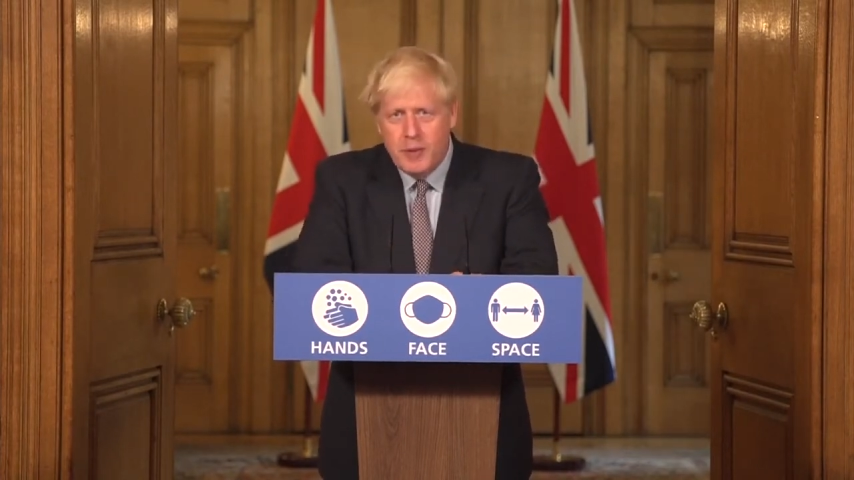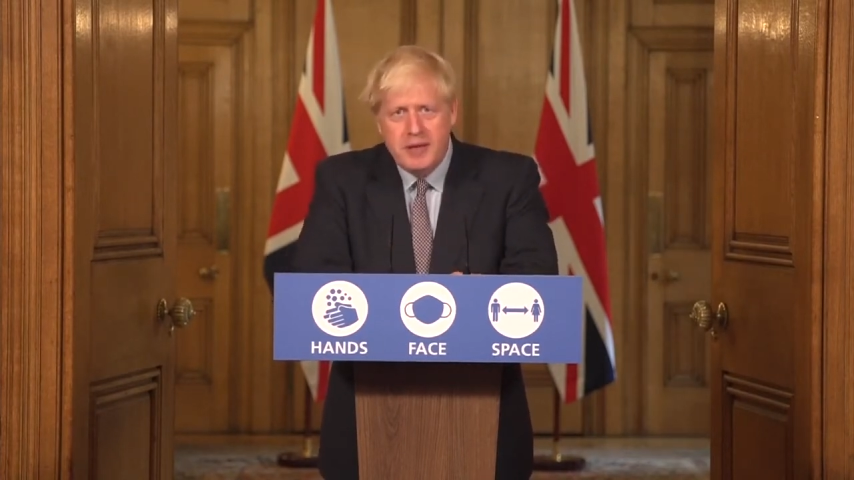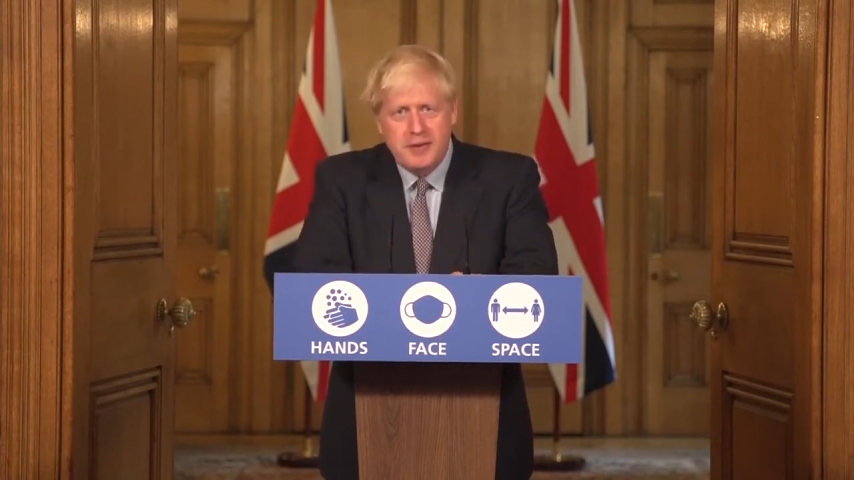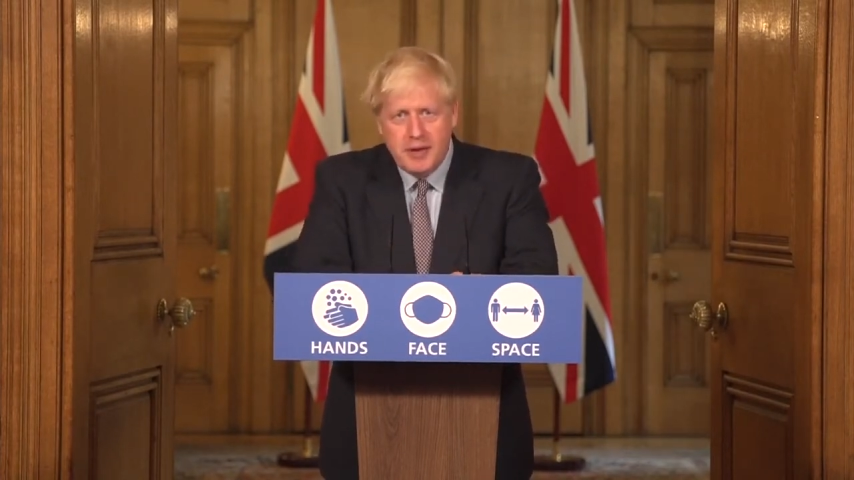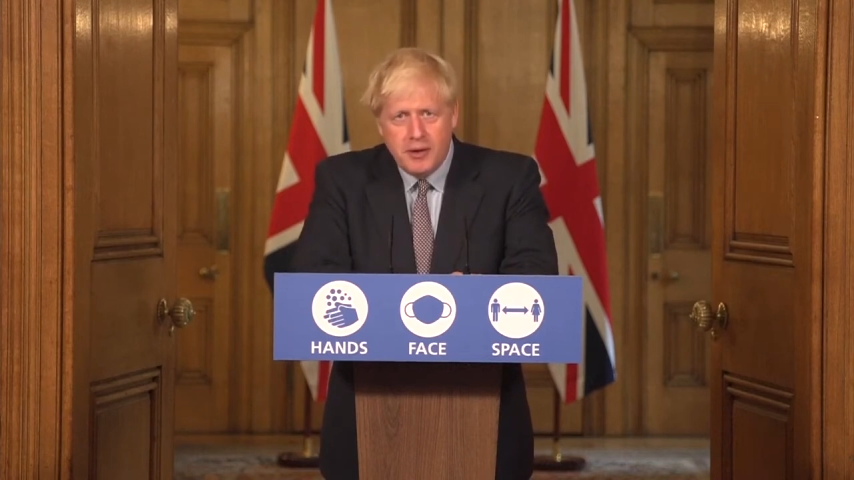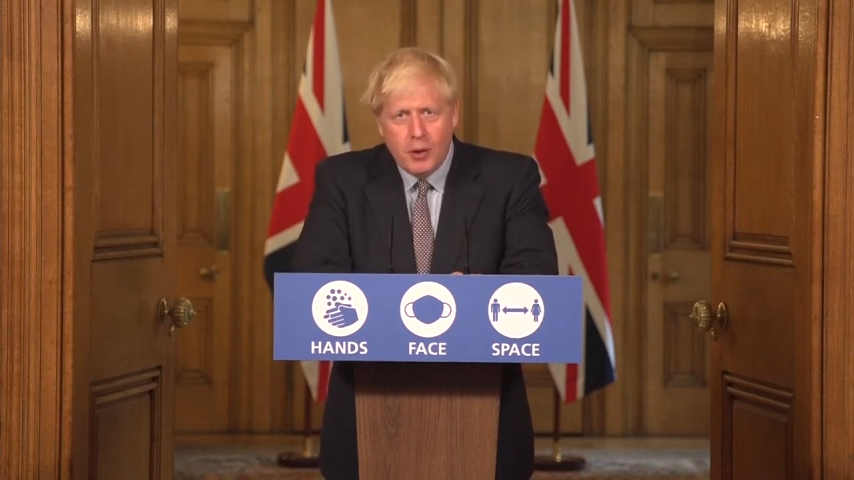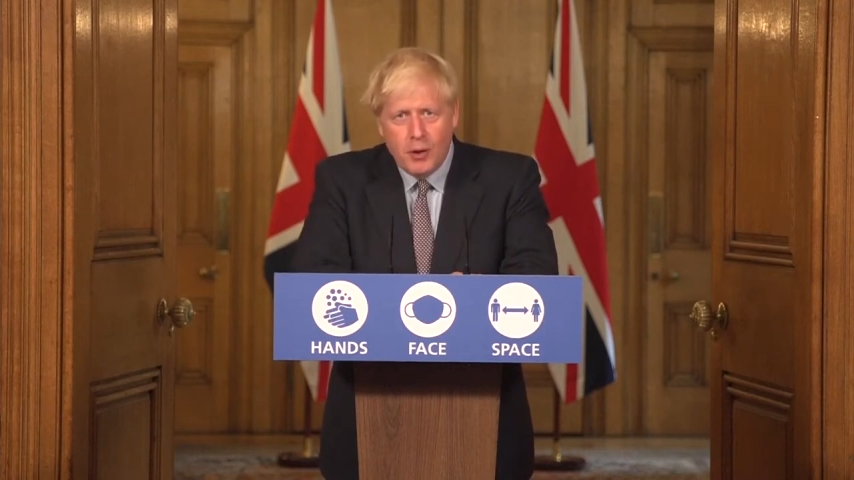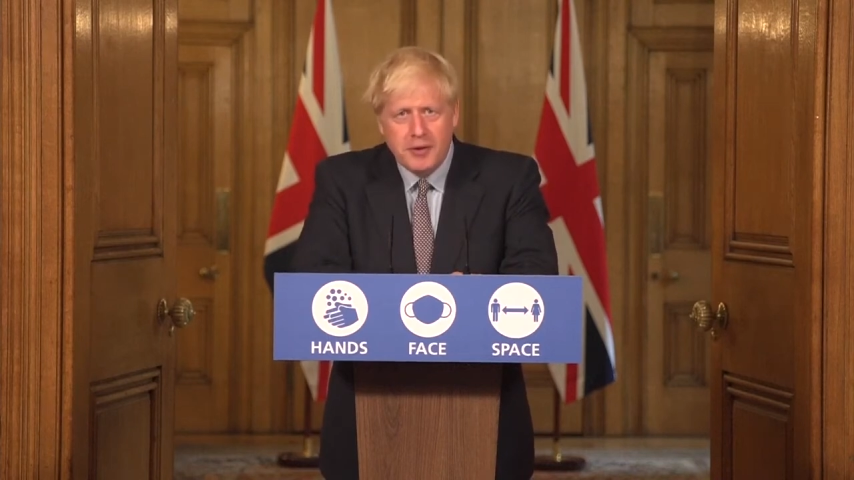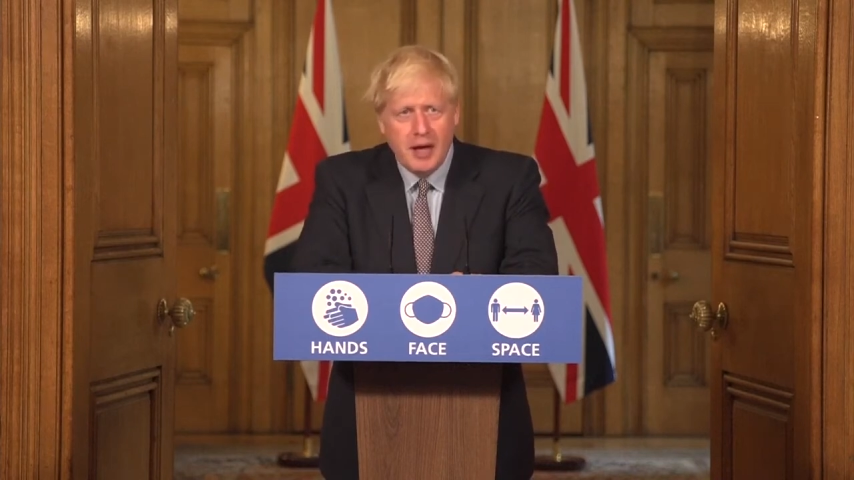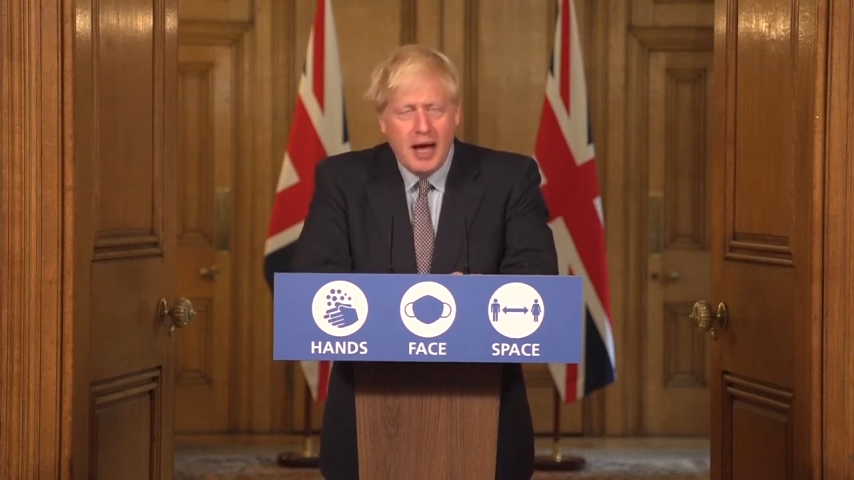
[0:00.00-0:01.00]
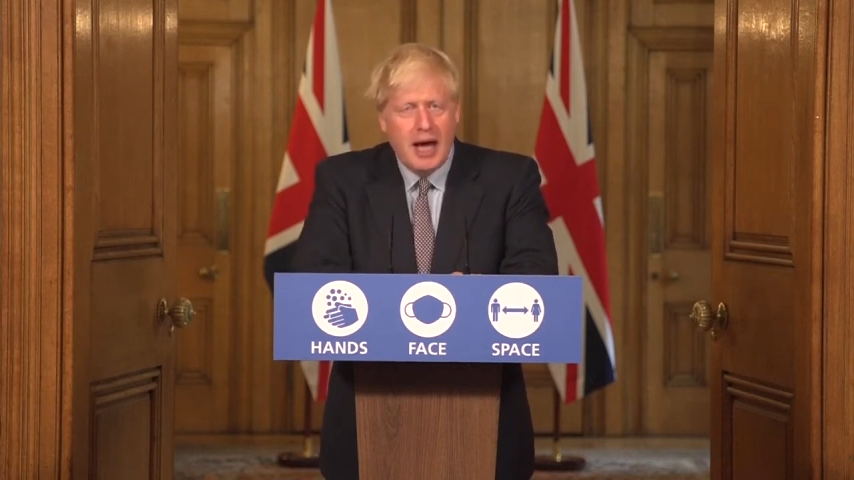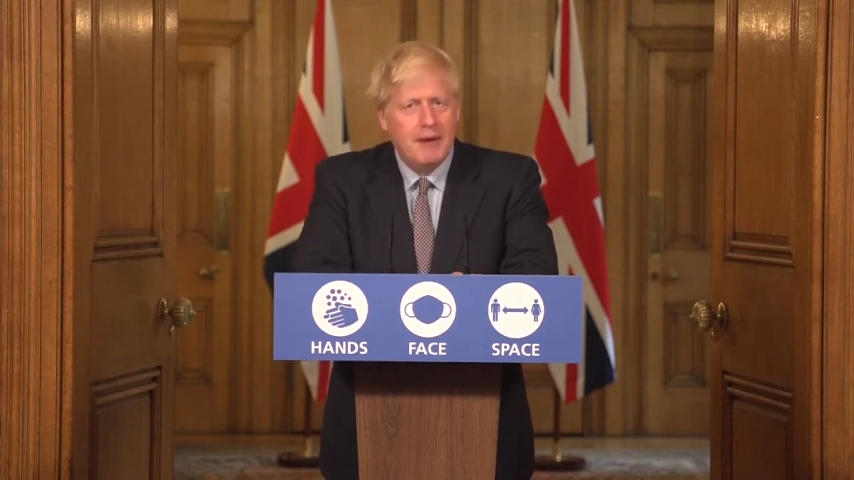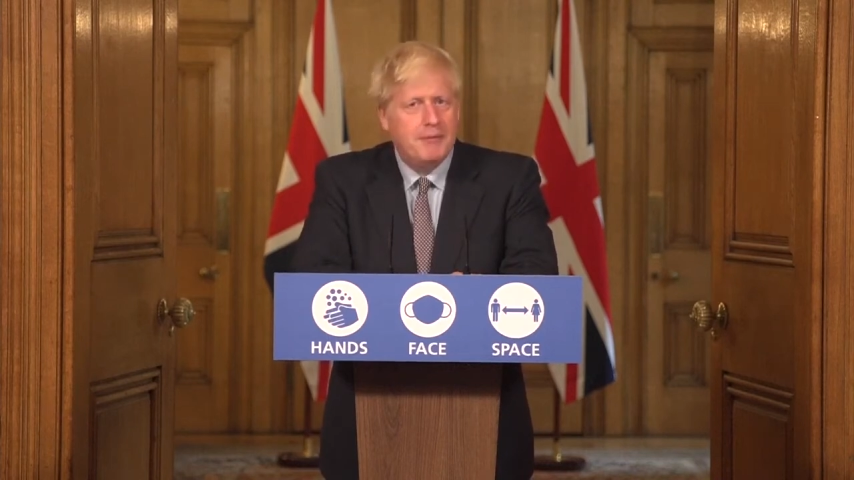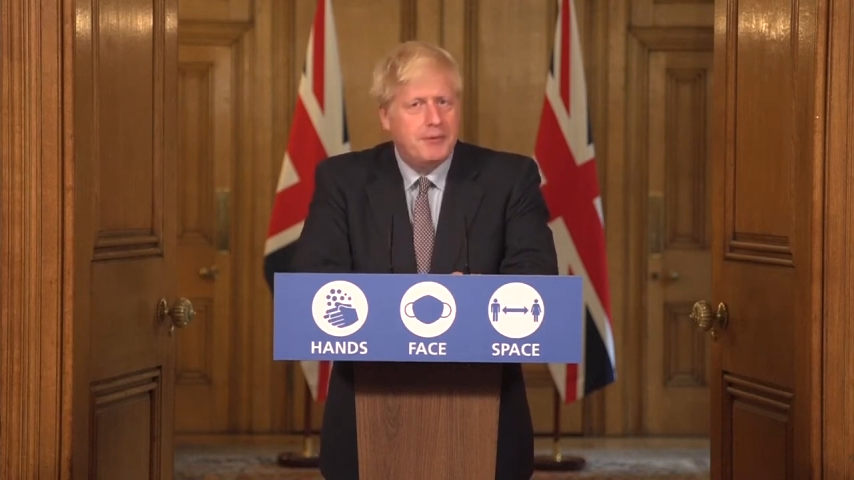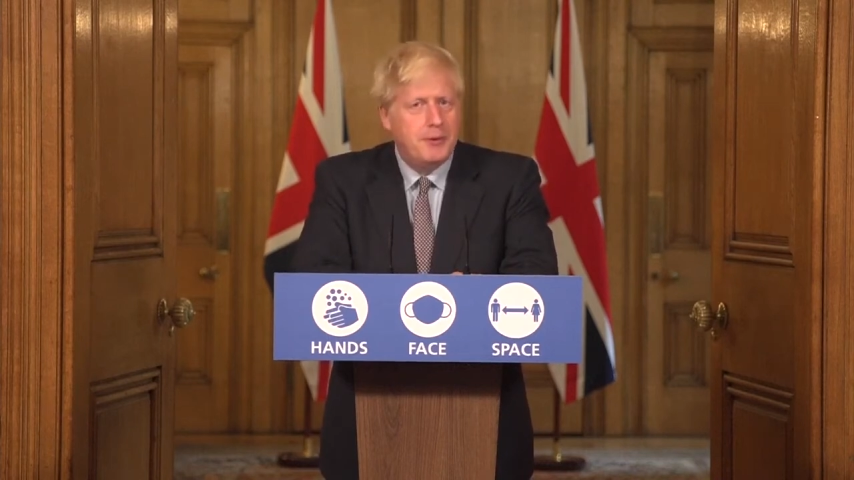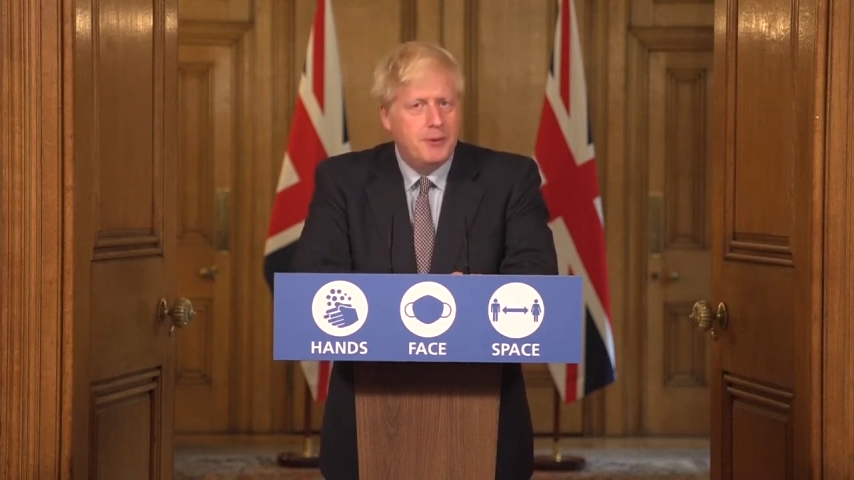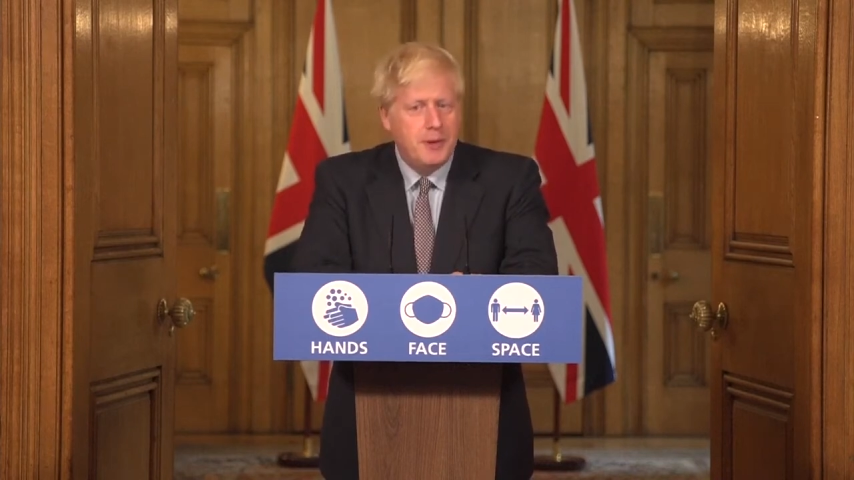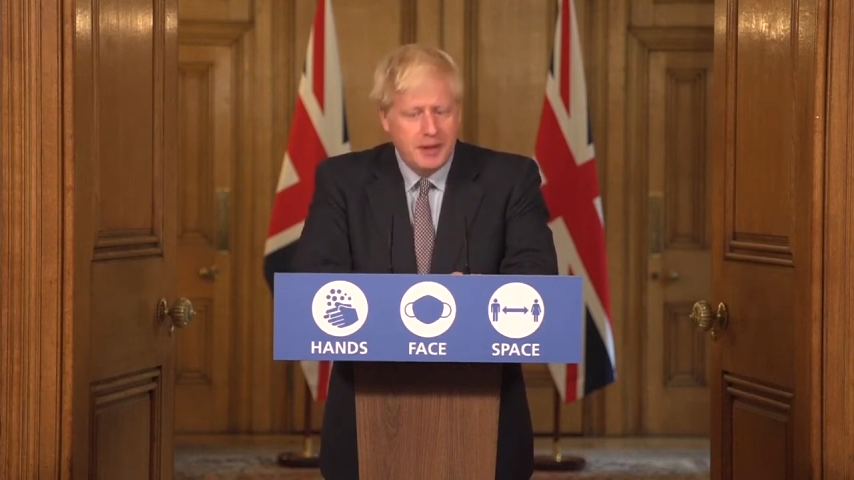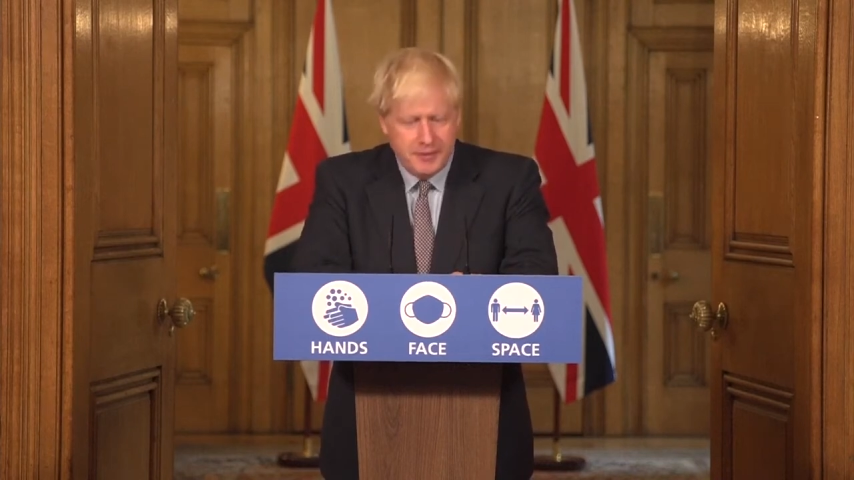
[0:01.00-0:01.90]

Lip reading: did not have to